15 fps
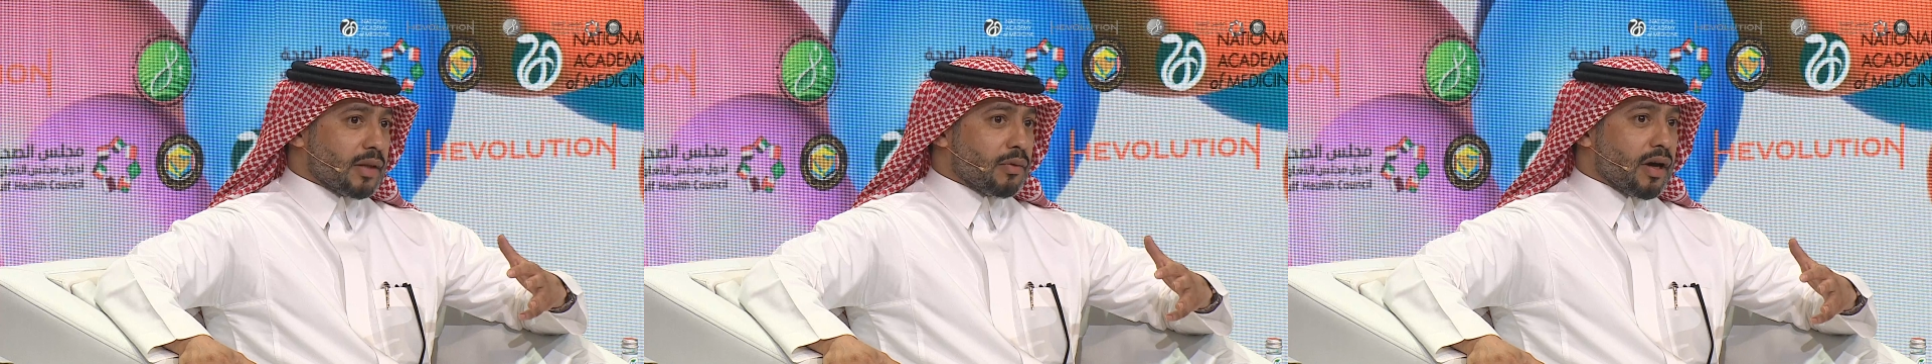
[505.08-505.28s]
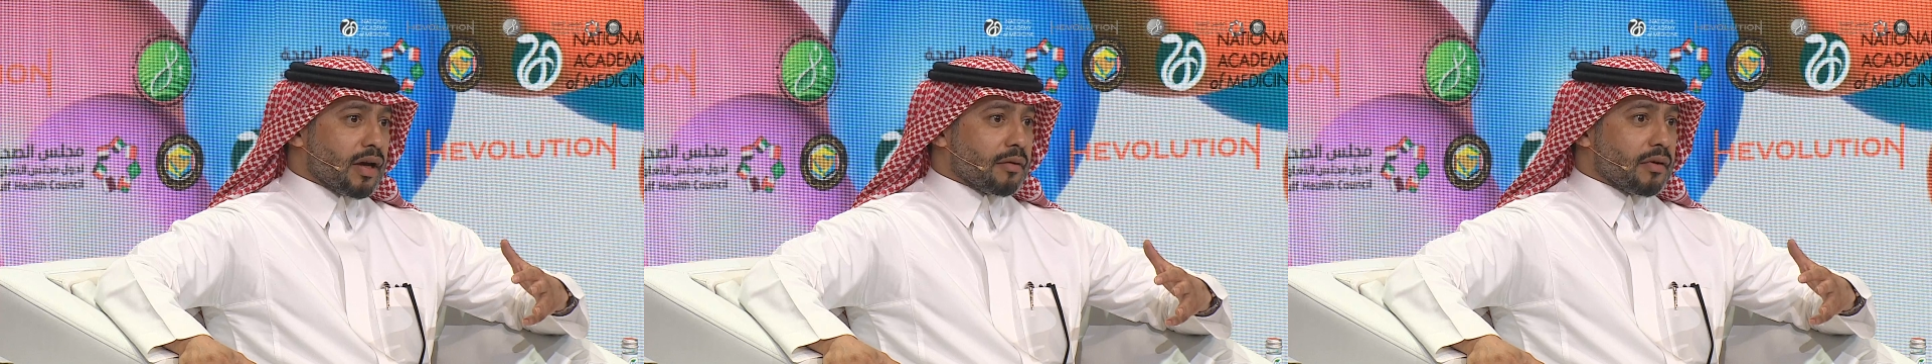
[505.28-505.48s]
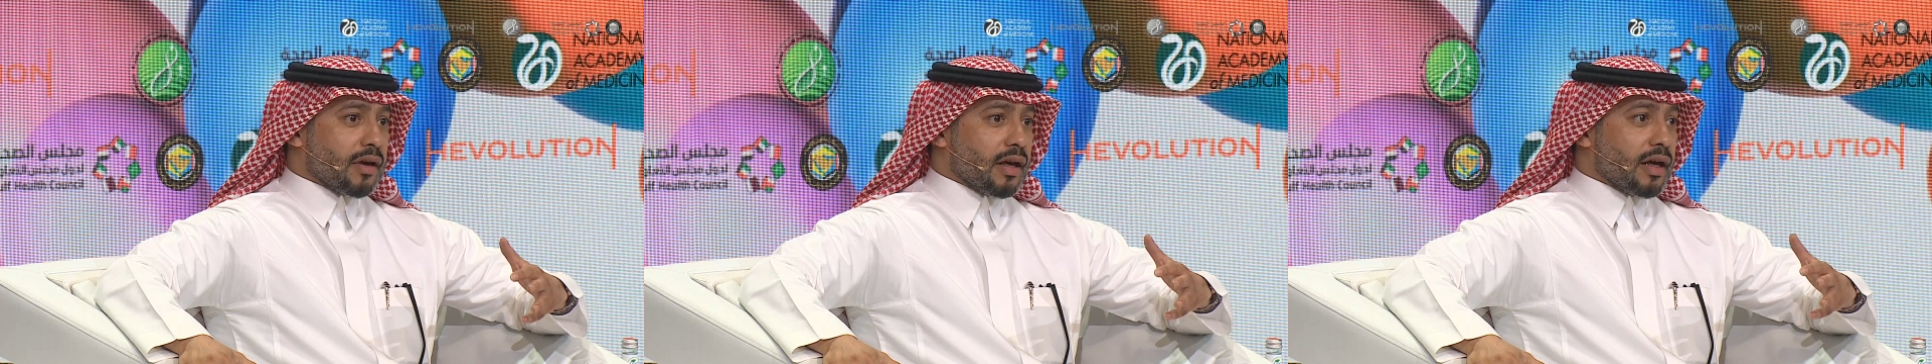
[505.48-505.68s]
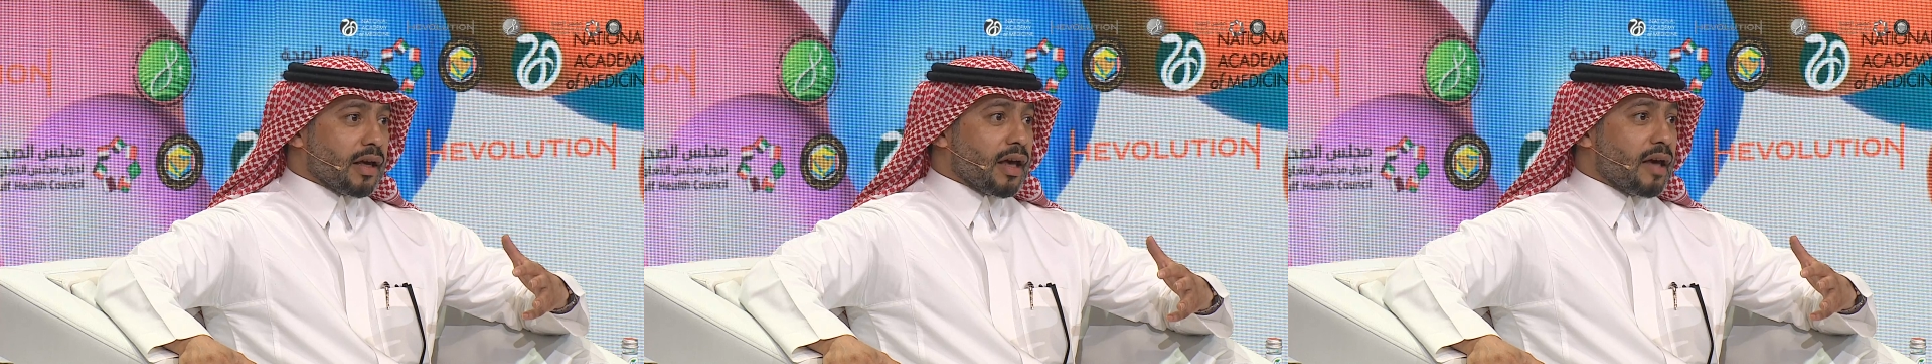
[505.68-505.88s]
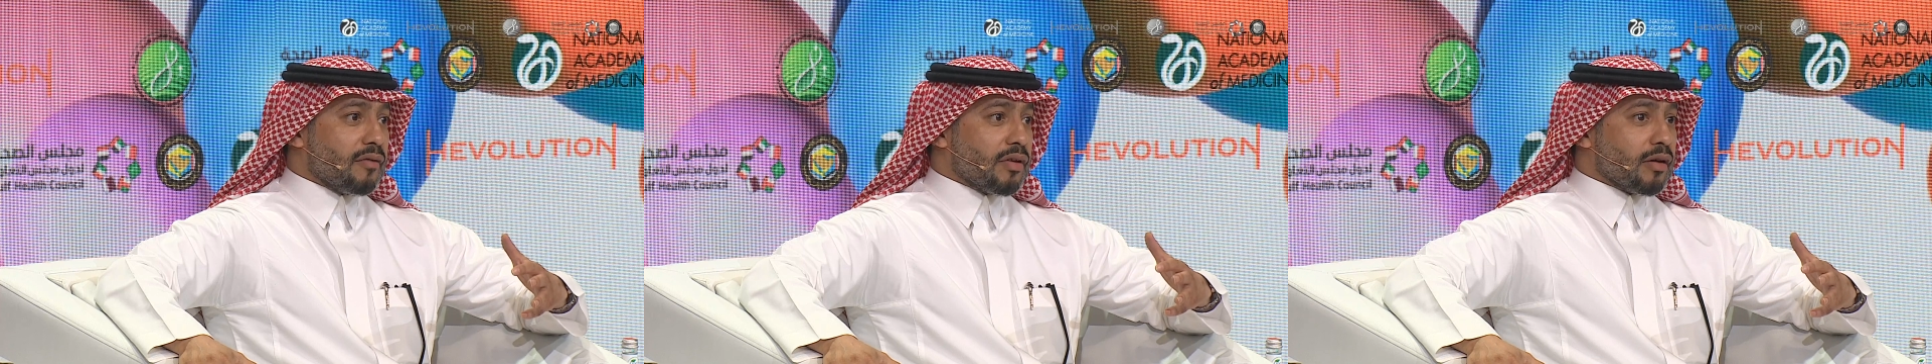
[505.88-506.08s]
are
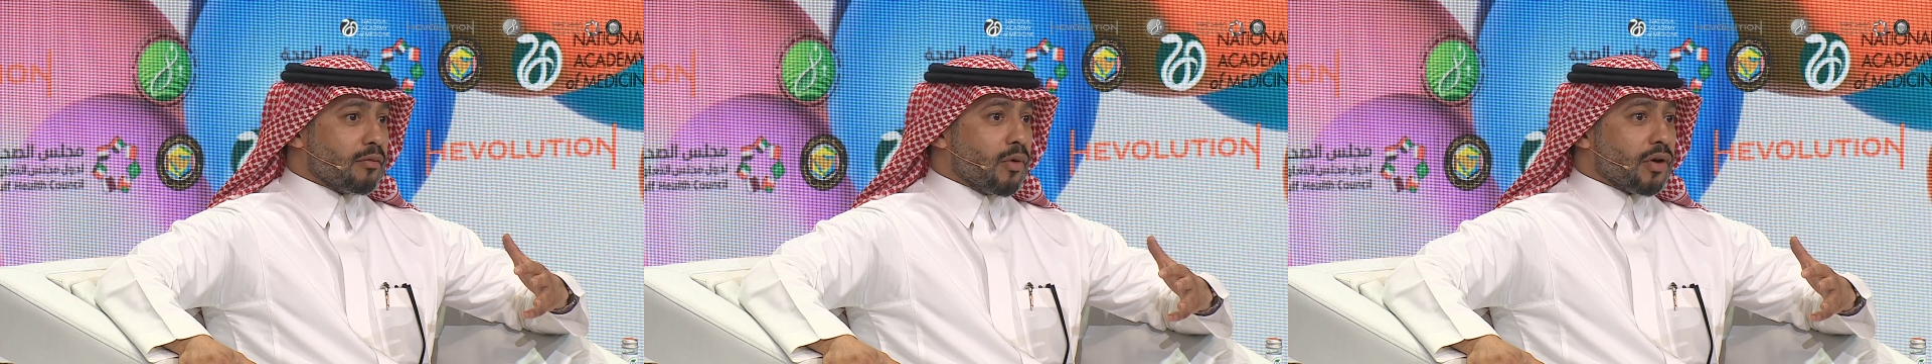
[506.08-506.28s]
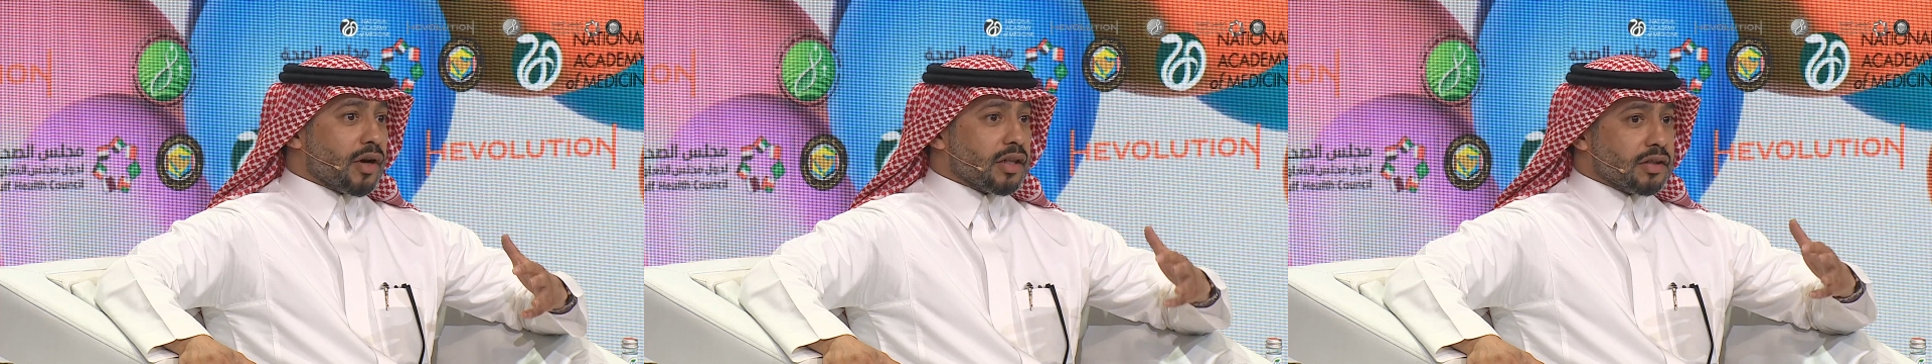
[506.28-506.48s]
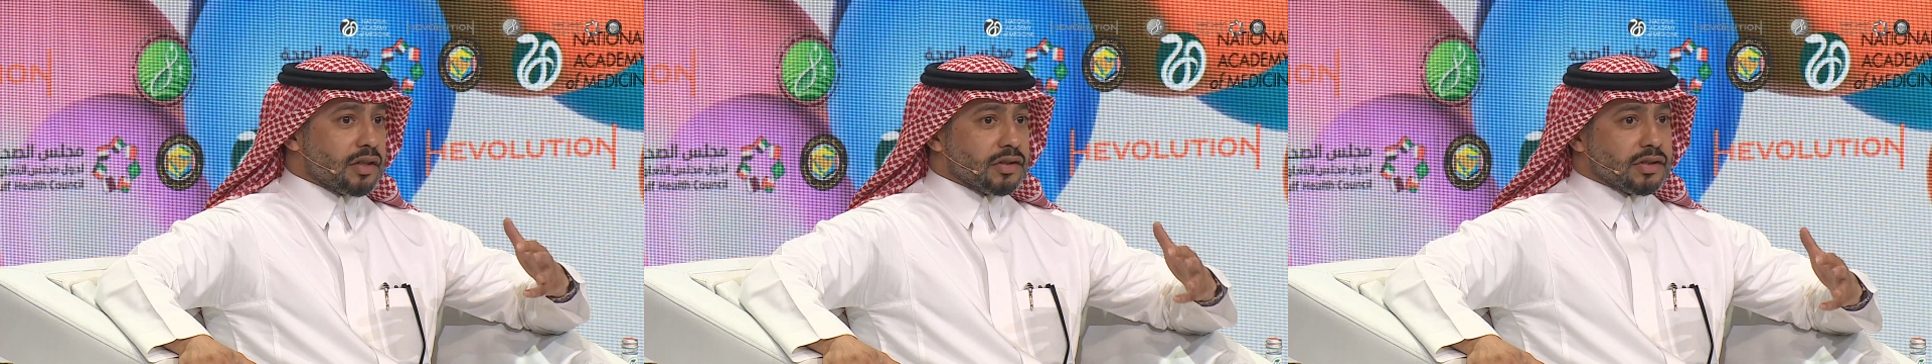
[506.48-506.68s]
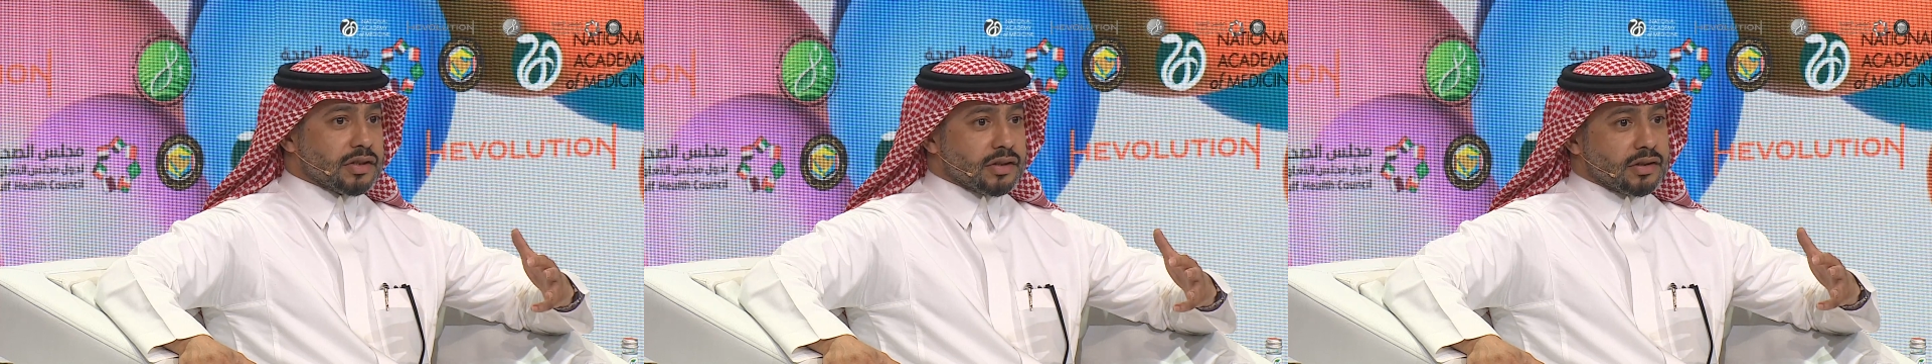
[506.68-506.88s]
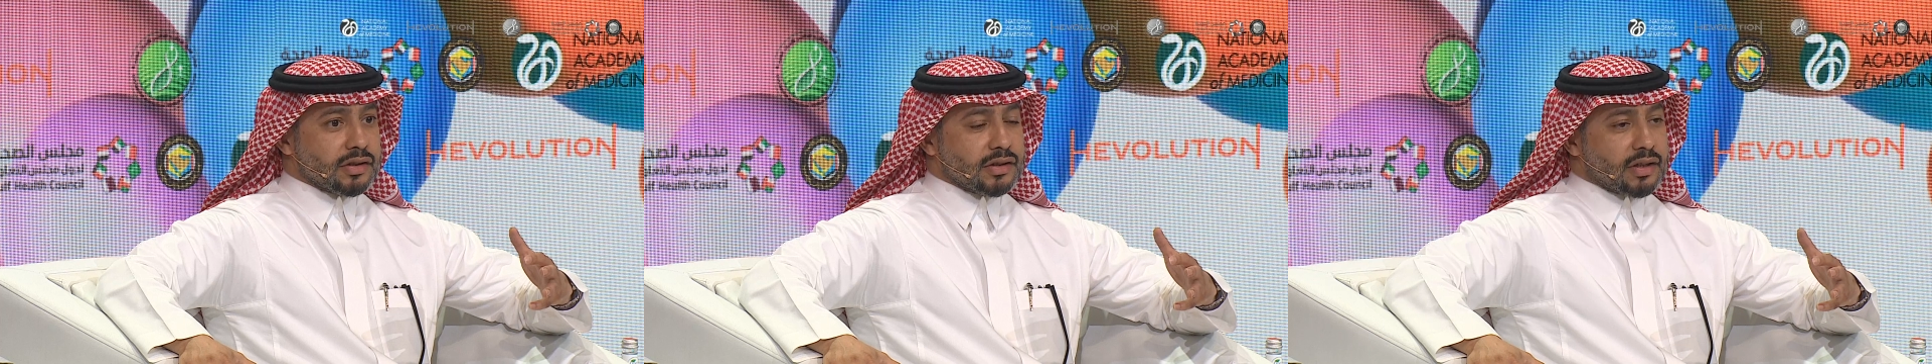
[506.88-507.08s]
having more
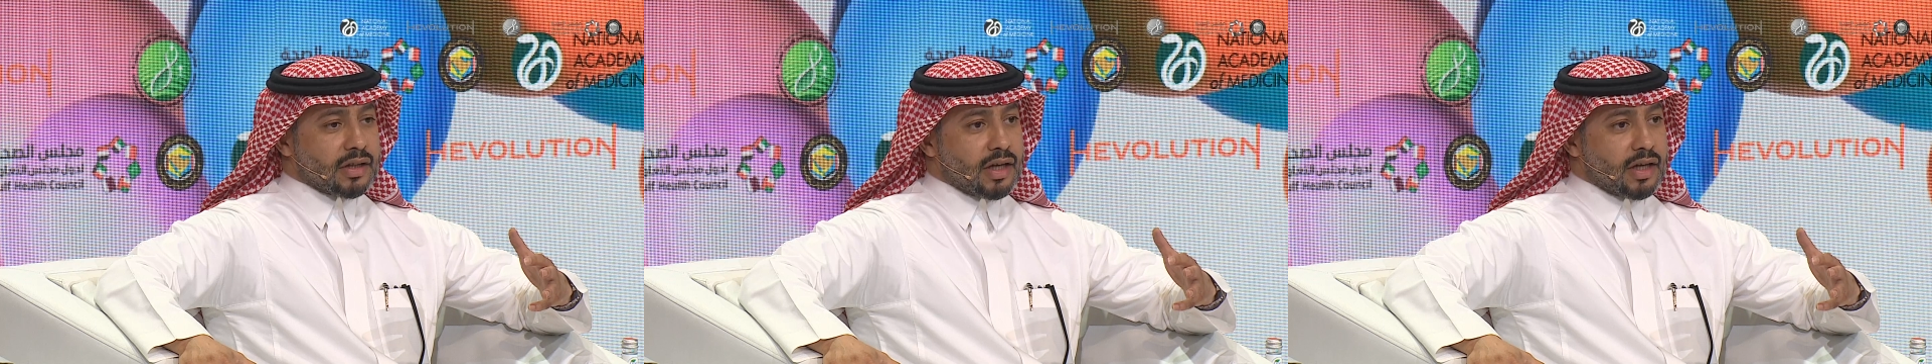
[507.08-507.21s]
attention